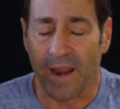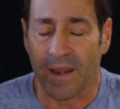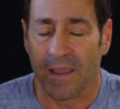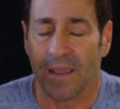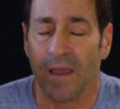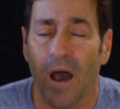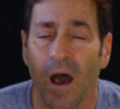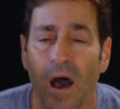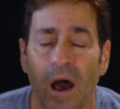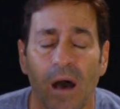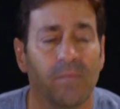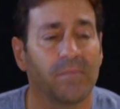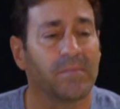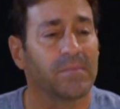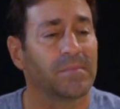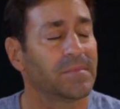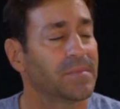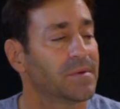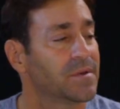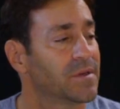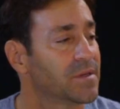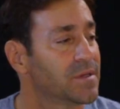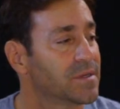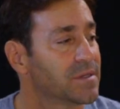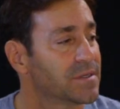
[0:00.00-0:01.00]
I'd
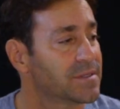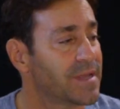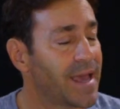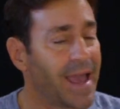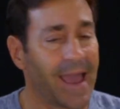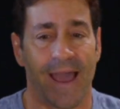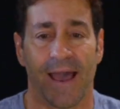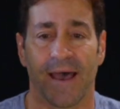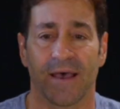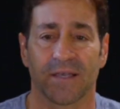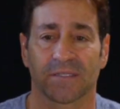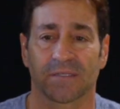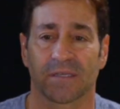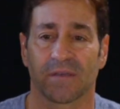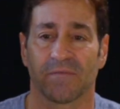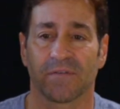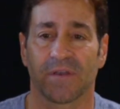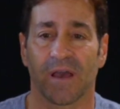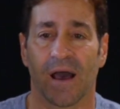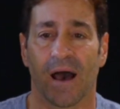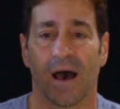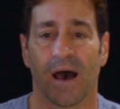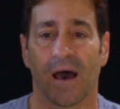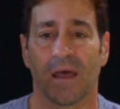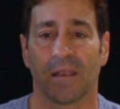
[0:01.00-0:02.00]
come to ask of
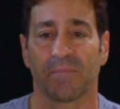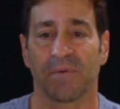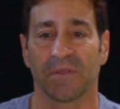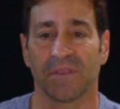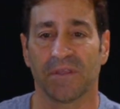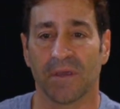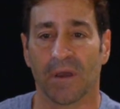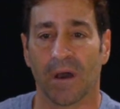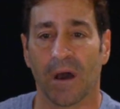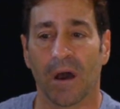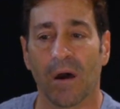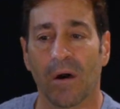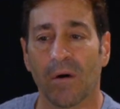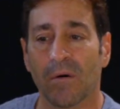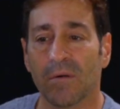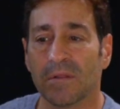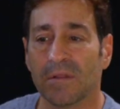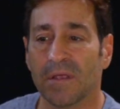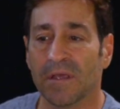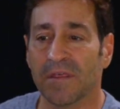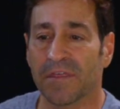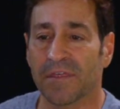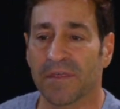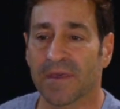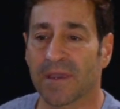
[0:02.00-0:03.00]
God, but the
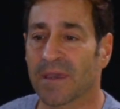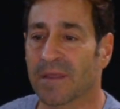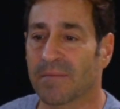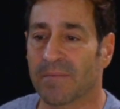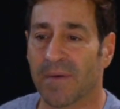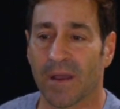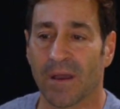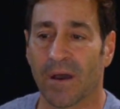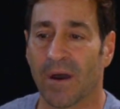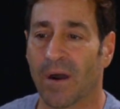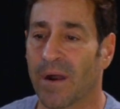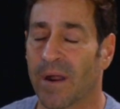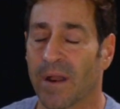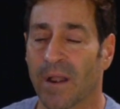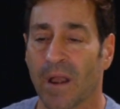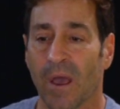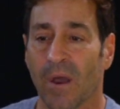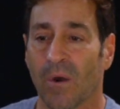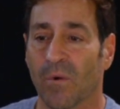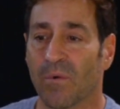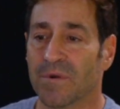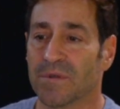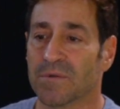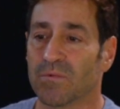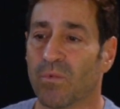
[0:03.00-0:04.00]
only thing in my heart
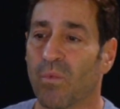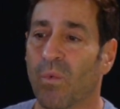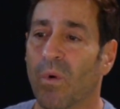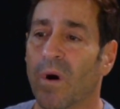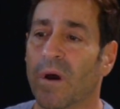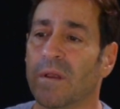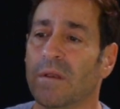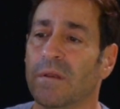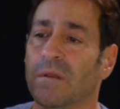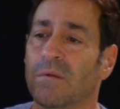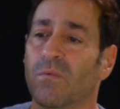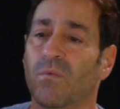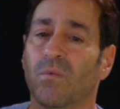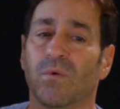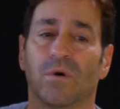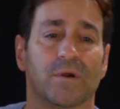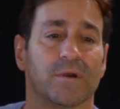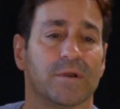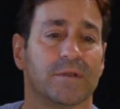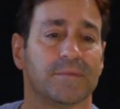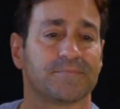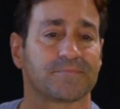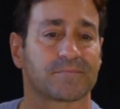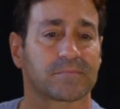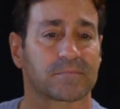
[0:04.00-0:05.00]
was one
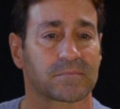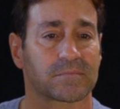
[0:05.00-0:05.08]
word.